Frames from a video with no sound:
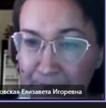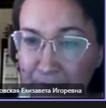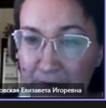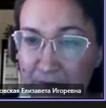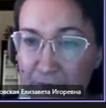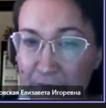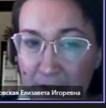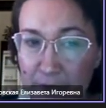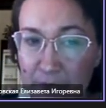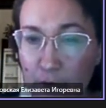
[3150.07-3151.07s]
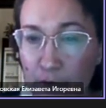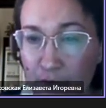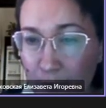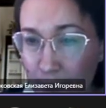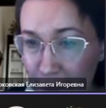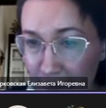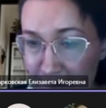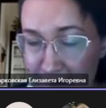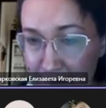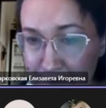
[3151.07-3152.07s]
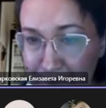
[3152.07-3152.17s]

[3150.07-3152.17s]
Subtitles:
had developed a lot of models,